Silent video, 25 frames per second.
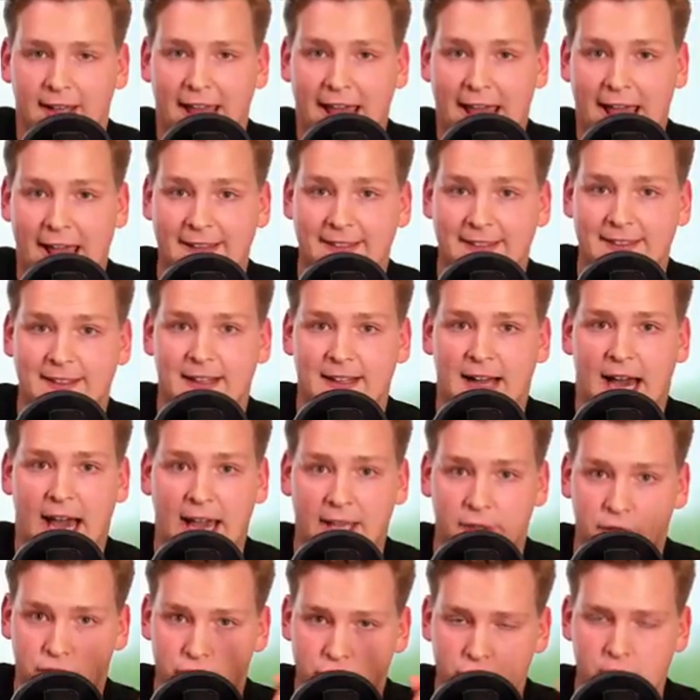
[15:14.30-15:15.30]
and I
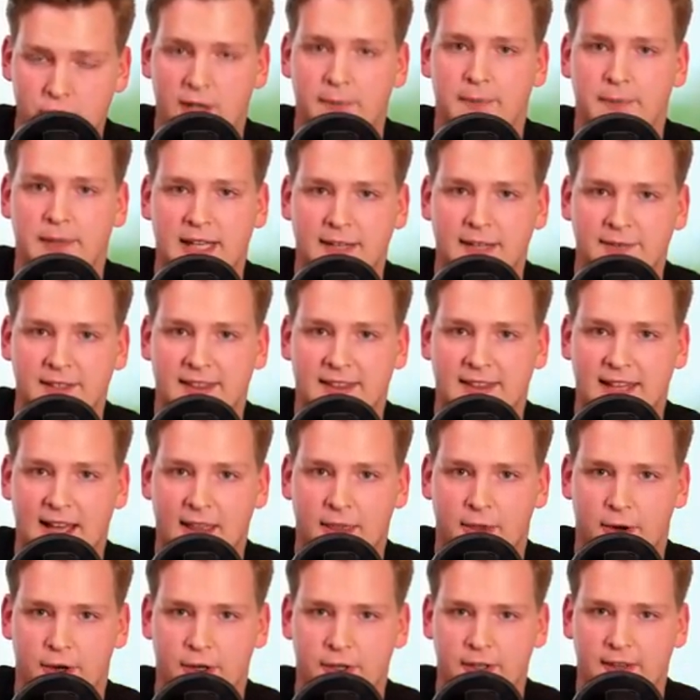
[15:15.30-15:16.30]
truly believe in
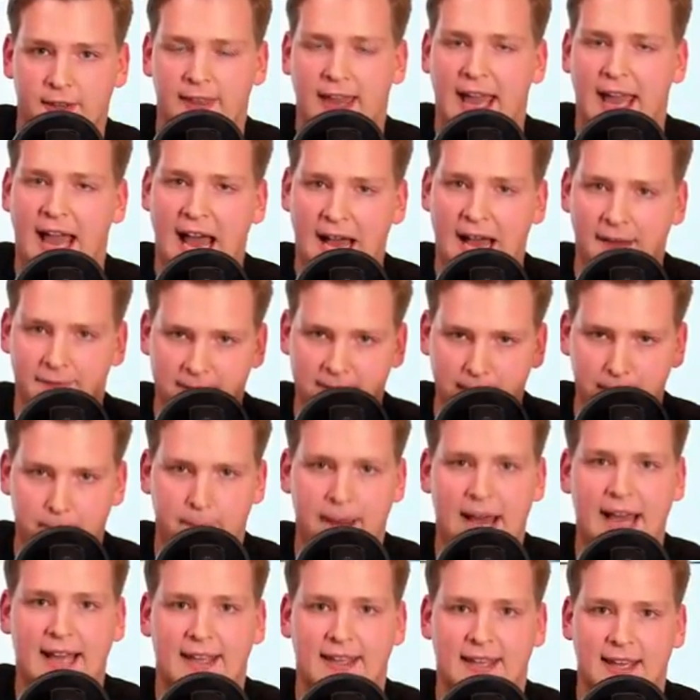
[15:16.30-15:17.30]
Tether, they have the
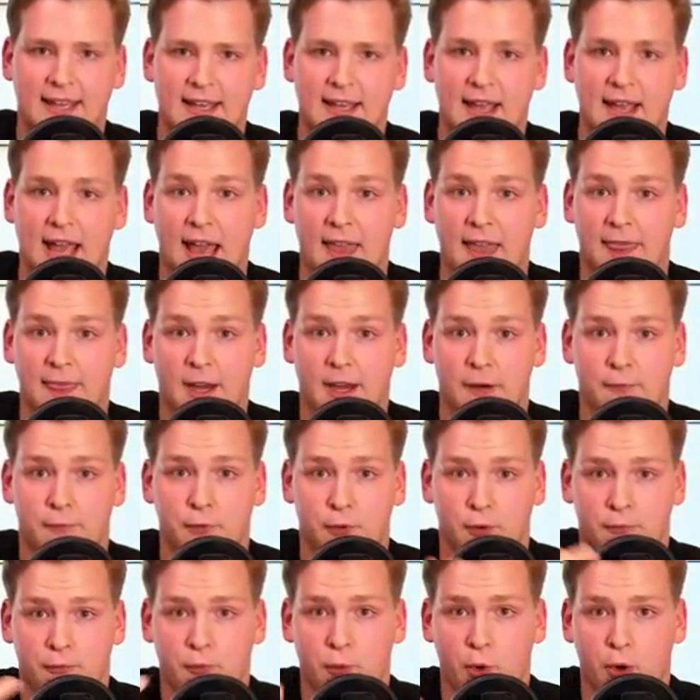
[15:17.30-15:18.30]
backing and therefore
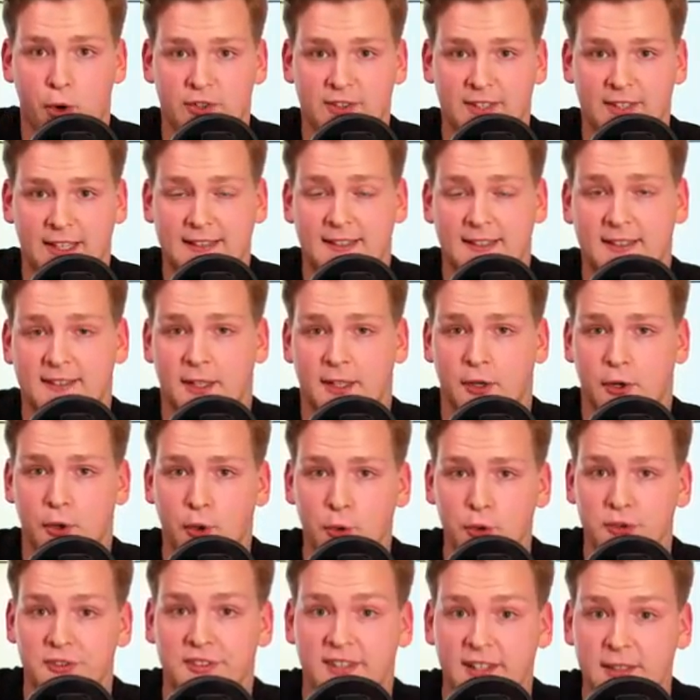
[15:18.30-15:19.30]
of course it is a
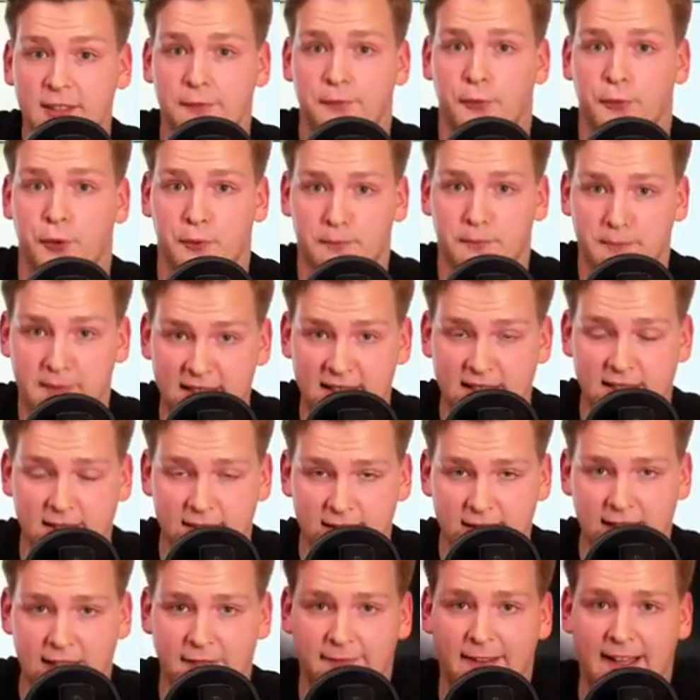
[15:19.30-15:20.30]
good deal for me
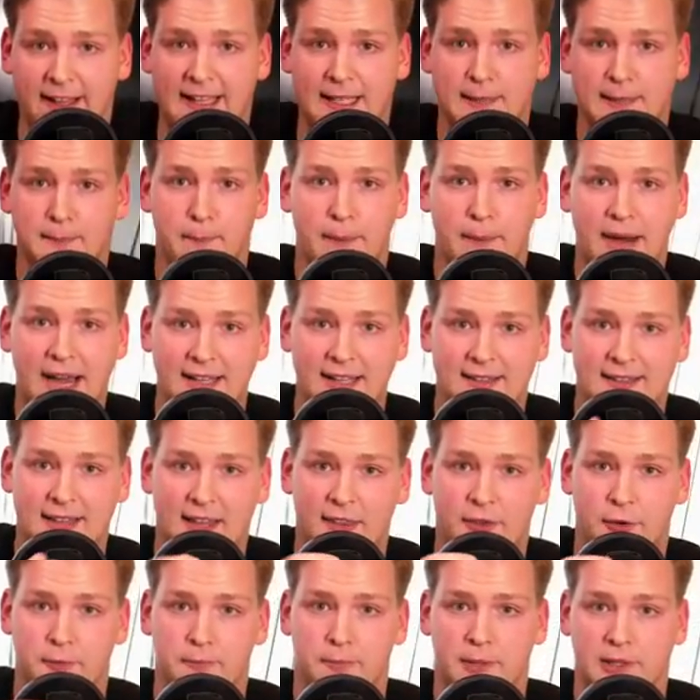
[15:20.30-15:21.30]
if I can buy
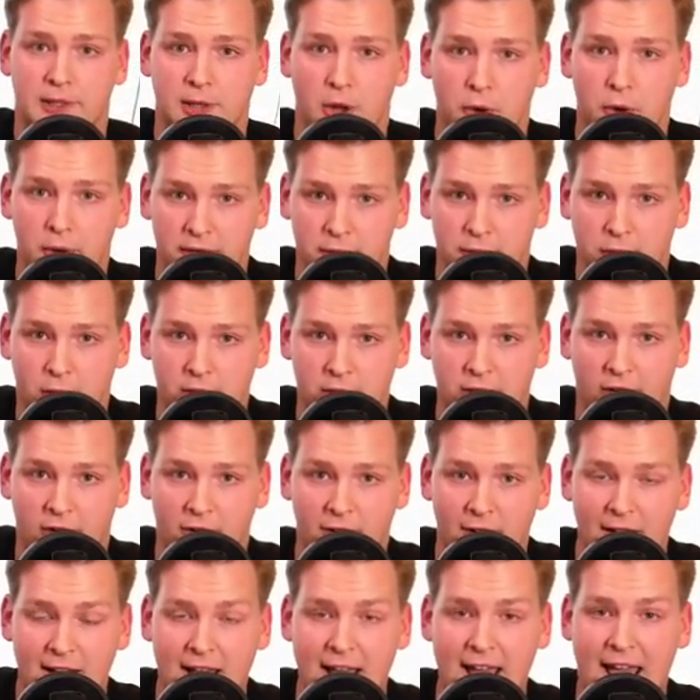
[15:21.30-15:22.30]
Tether below a dollar
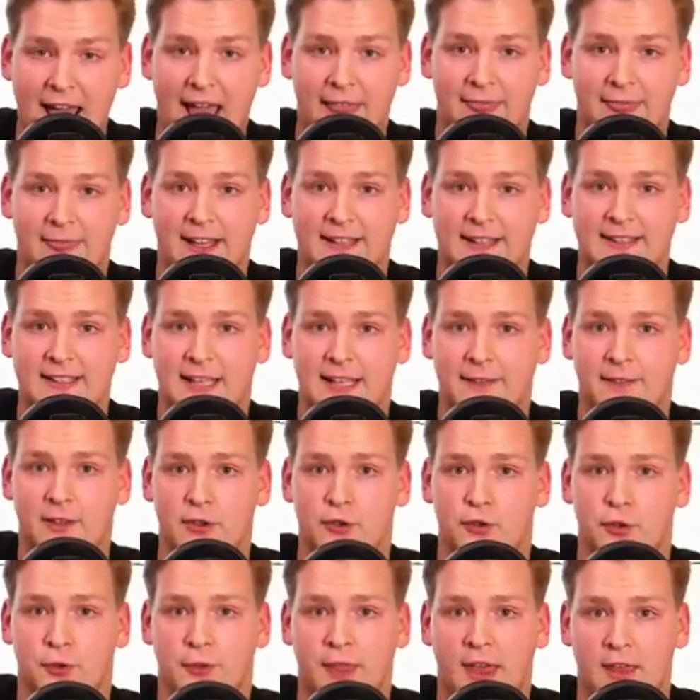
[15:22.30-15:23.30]
and then give it
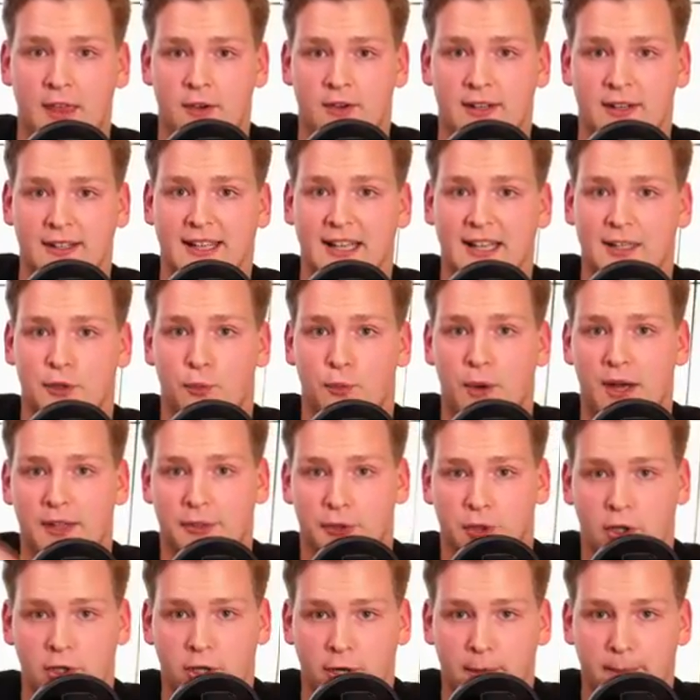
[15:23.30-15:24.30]
to Tether and get one
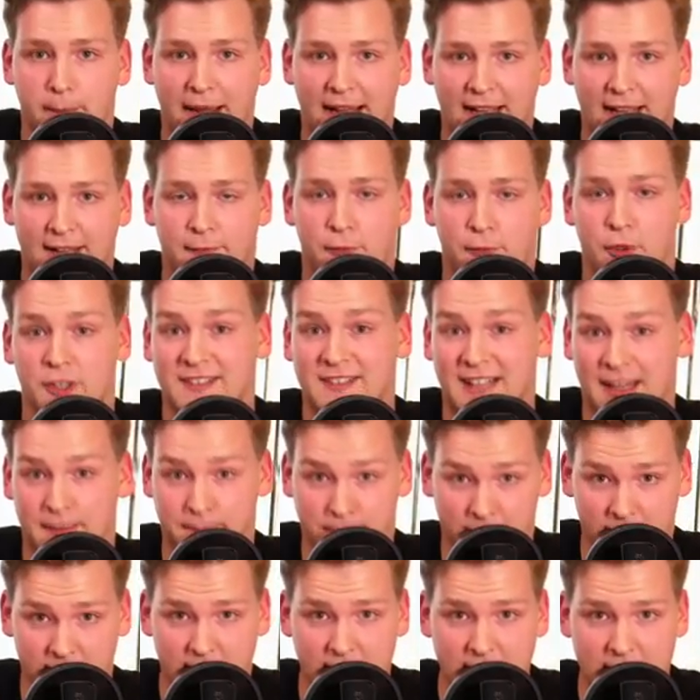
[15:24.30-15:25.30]
dollar back, for
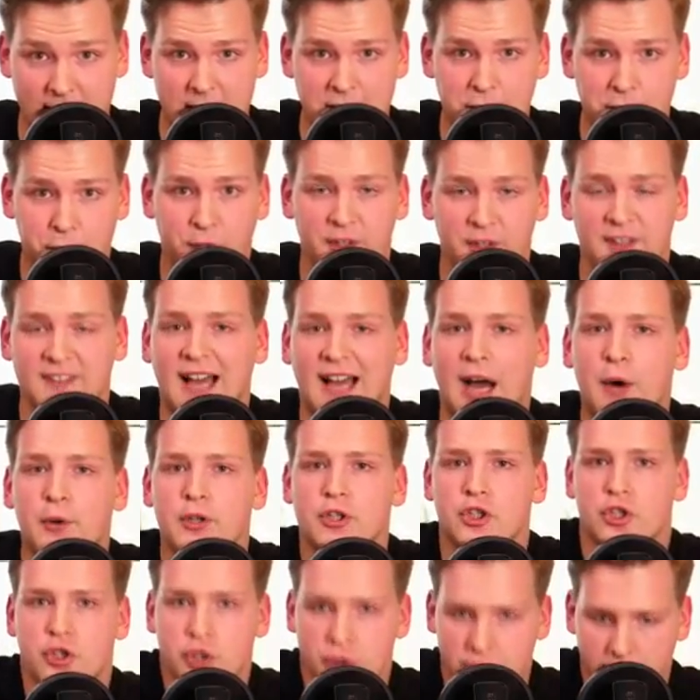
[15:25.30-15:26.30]
example. So this is how it
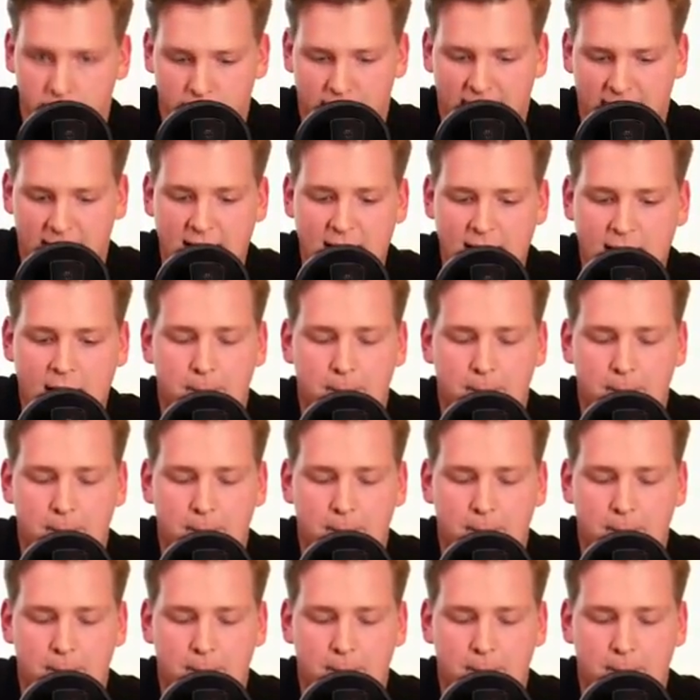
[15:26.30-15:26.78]
should be.